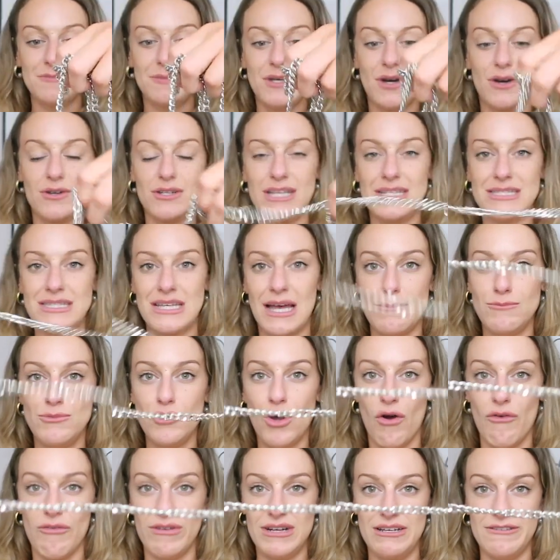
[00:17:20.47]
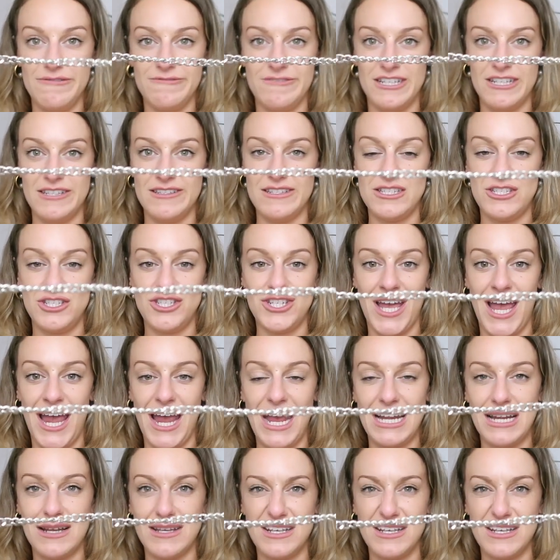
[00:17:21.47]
be honest, I'm not really feeling this chain.